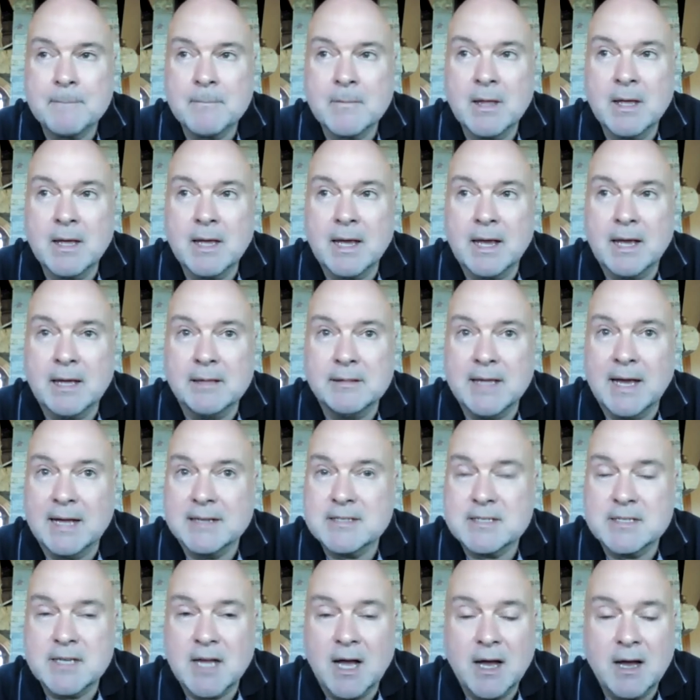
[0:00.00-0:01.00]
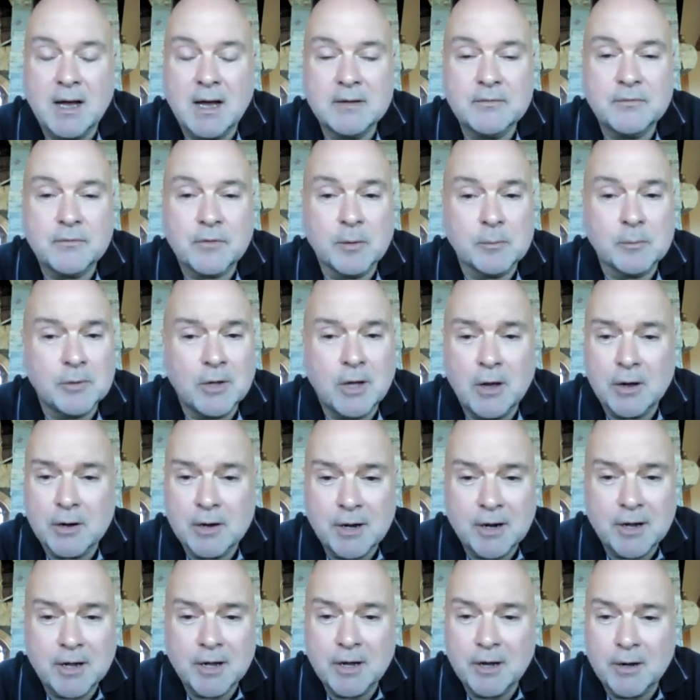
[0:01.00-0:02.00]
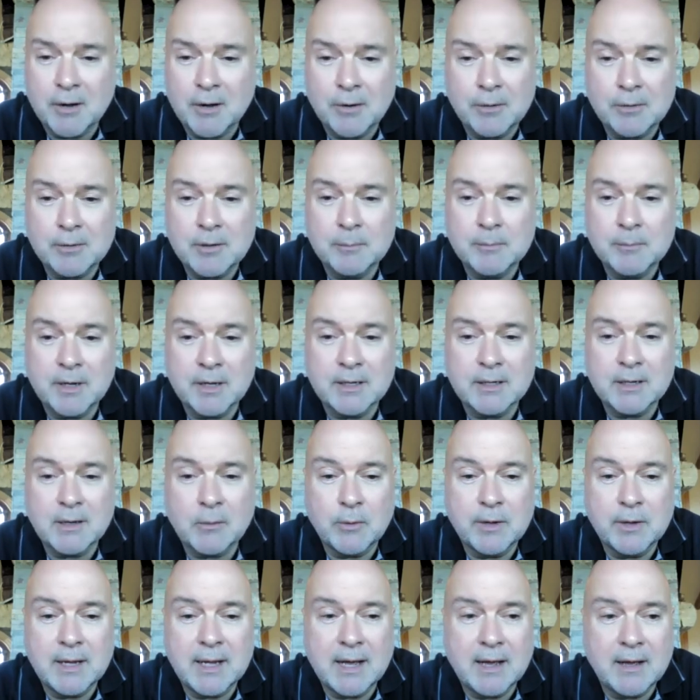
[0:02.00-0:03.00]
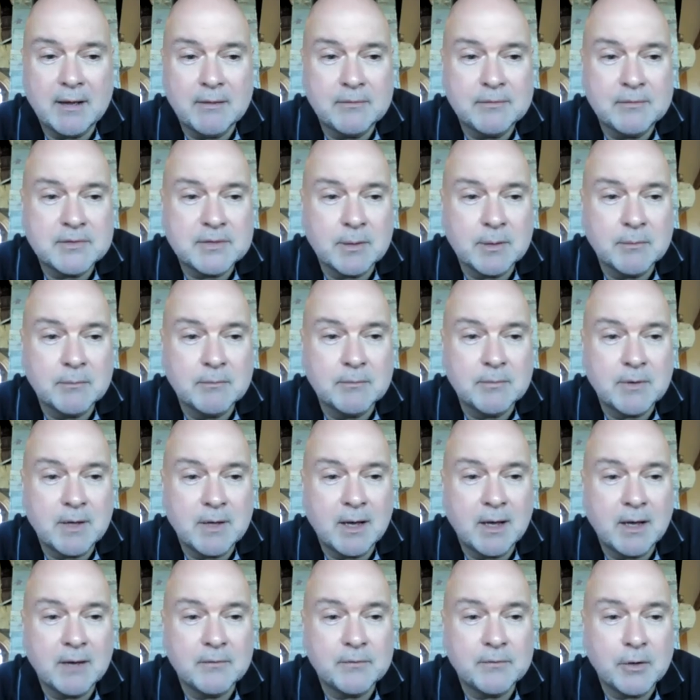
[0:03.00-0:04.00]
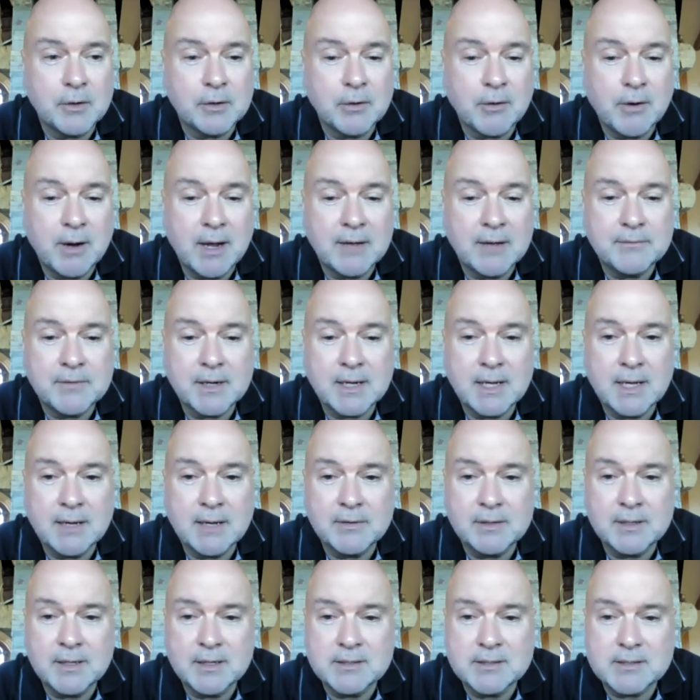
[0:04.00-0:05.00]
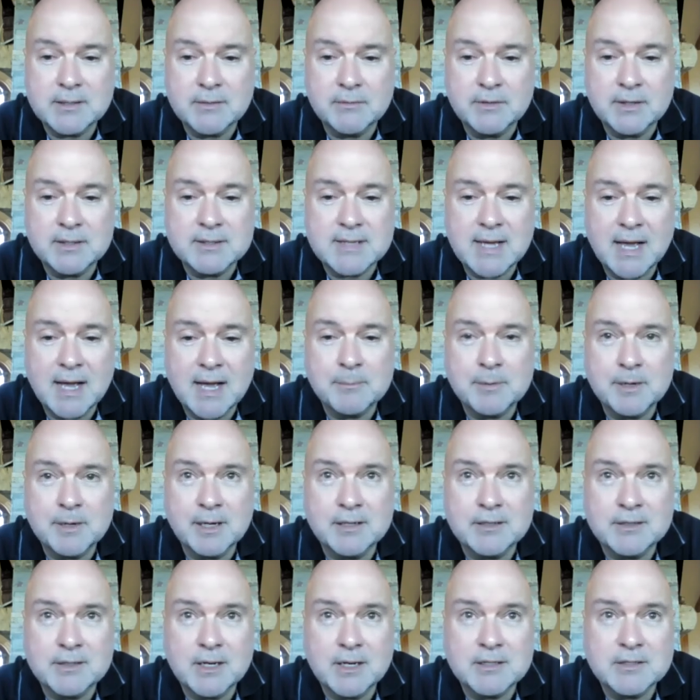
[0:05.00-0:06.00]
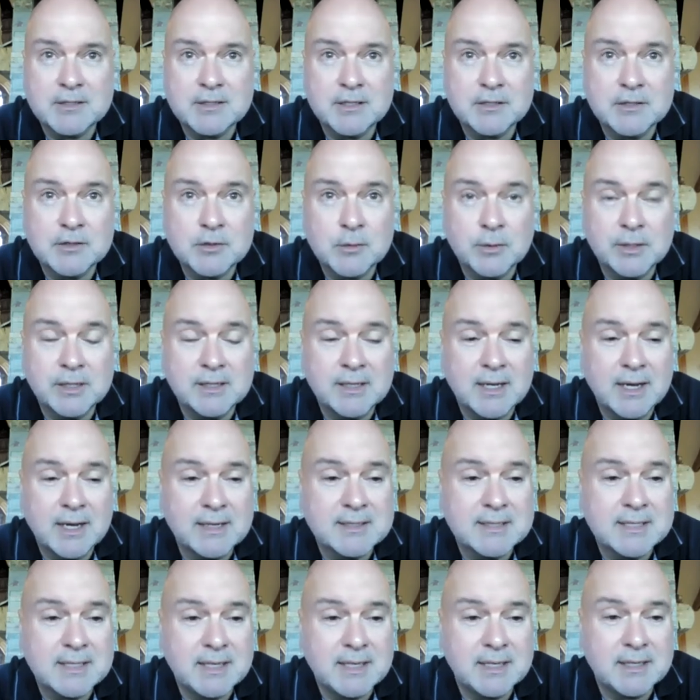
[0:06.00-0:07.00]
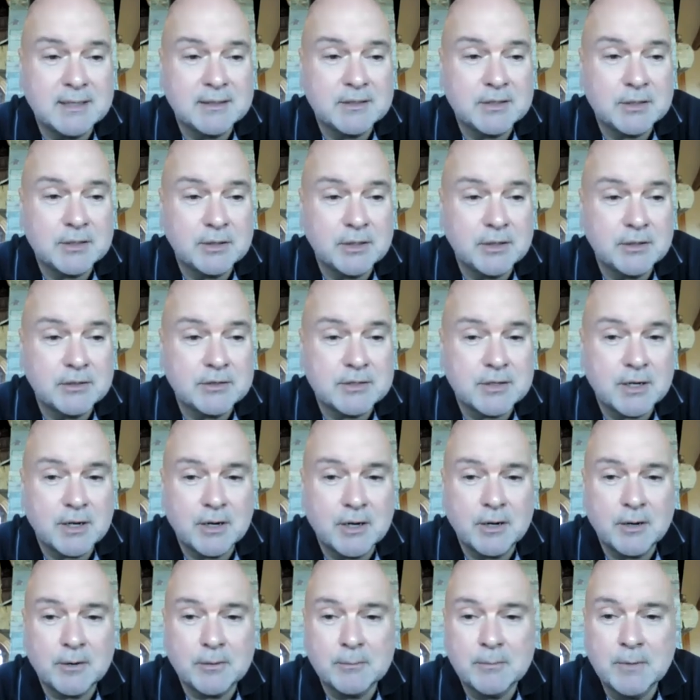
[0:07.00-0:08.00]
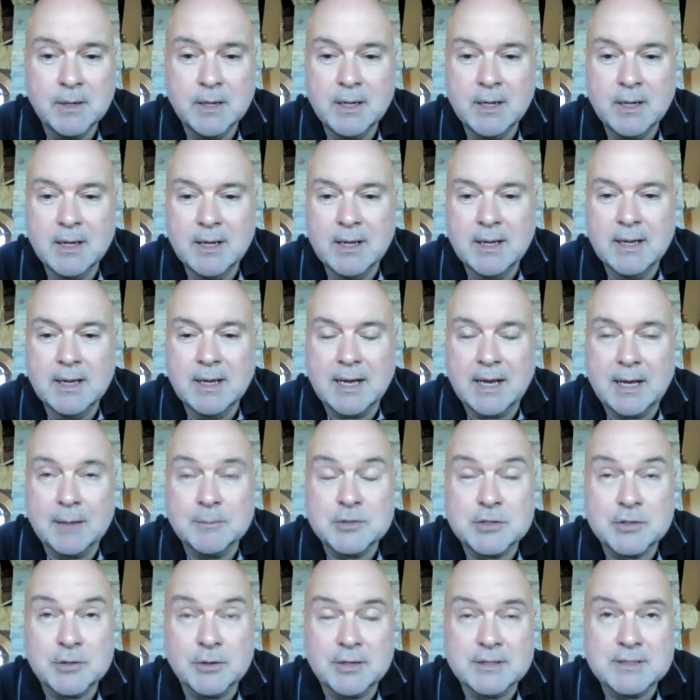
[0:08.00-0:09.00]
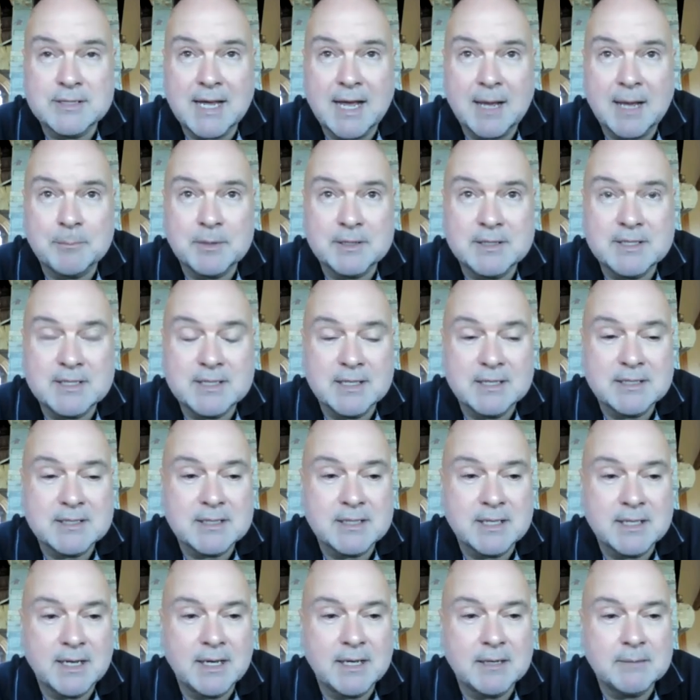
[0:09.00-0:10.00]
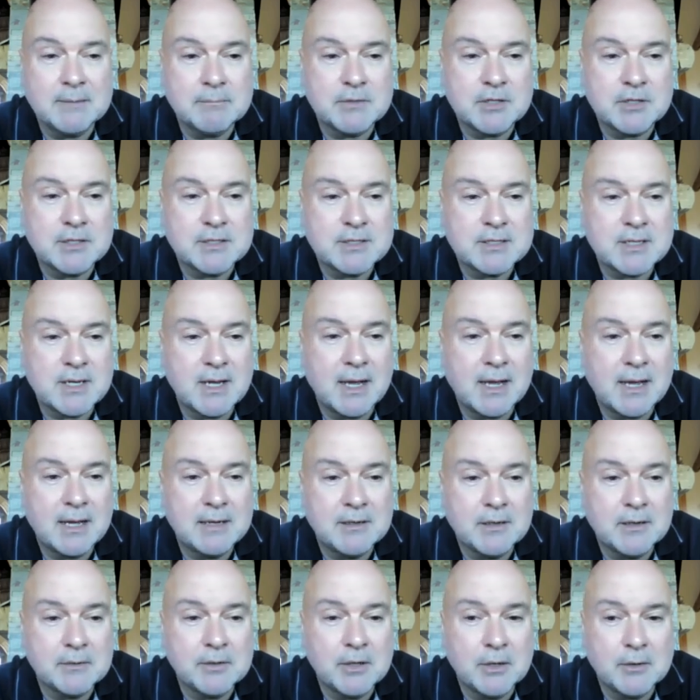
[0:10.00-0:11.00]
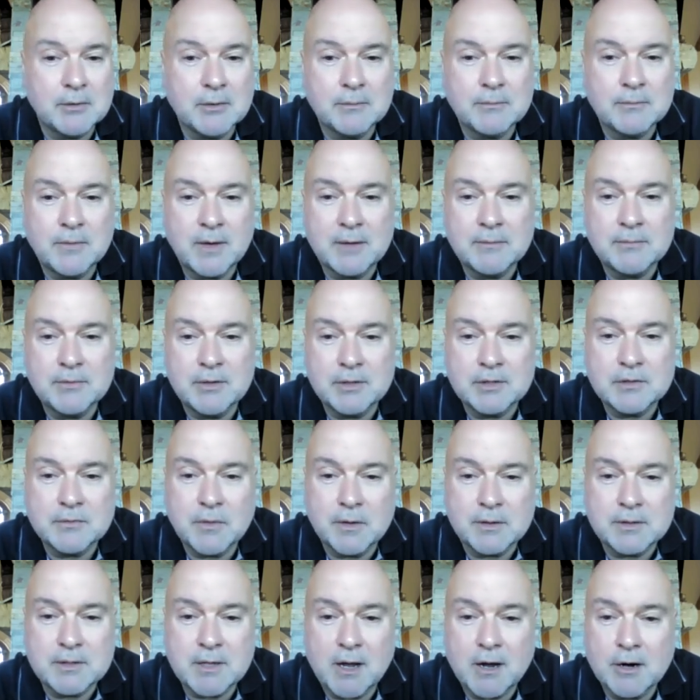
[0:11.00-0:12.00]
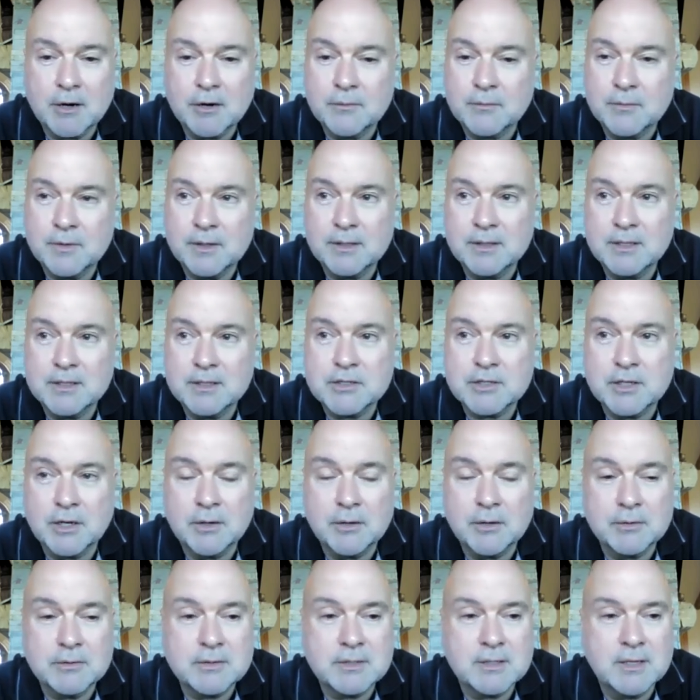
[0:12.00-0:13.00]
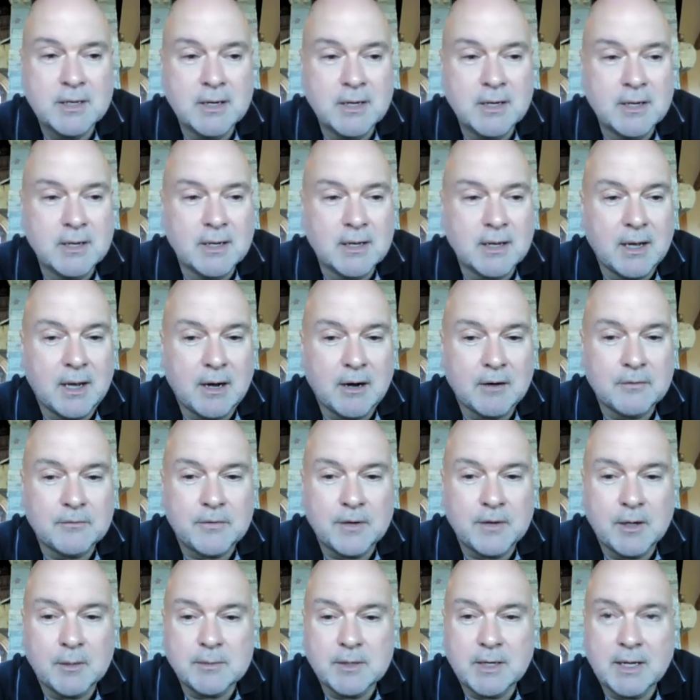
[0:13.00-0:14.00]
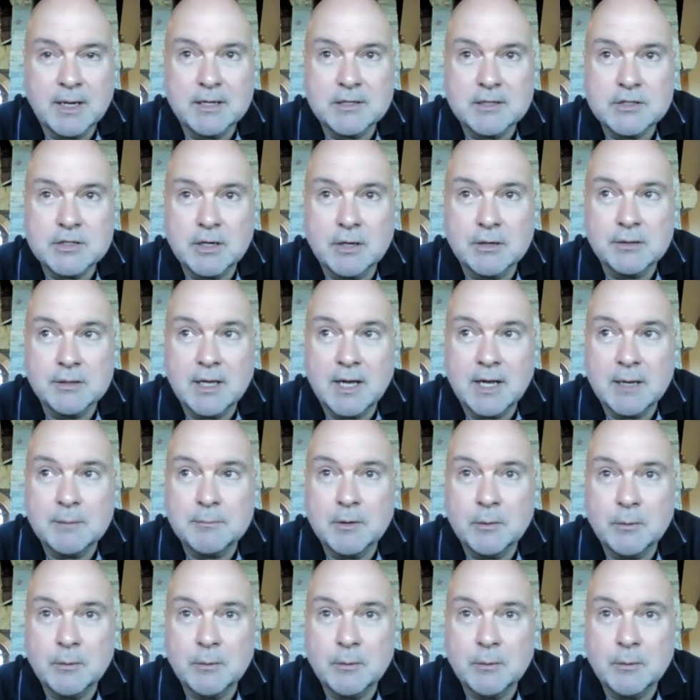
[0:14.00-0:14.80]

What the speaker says: And that's not from long ago. I mean, we have some photographic evidence of this happening just in 2019, 2 years ago. I'm sure it's happened since then. Just I don't know if there's photography that shows our film that has showed that, but we